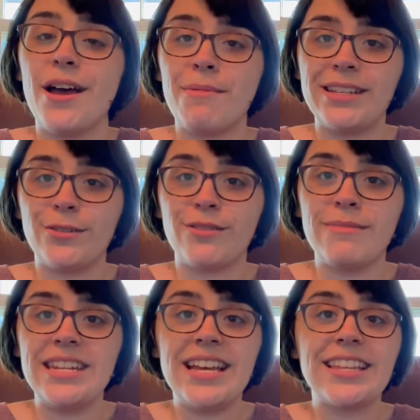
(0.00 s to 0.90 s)
My social
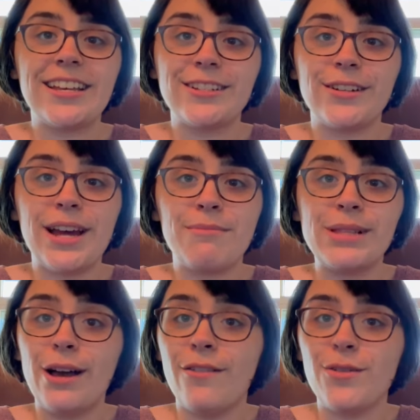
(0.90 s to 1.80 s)
media links are down
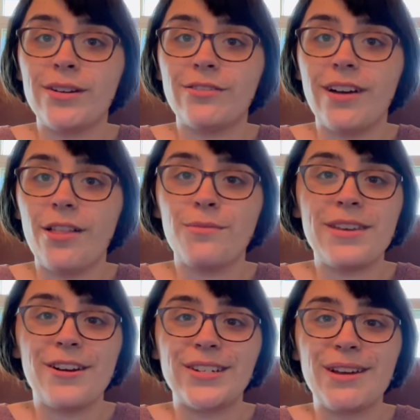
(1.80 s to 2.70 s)
below if you want to follow me
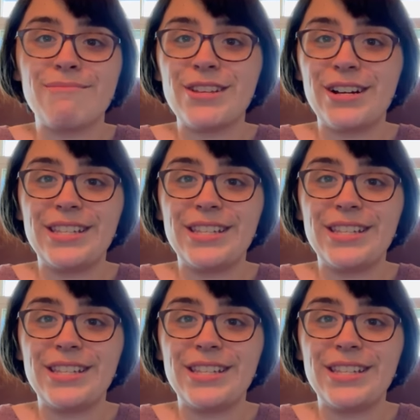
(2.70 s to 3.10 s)
on Tumblr,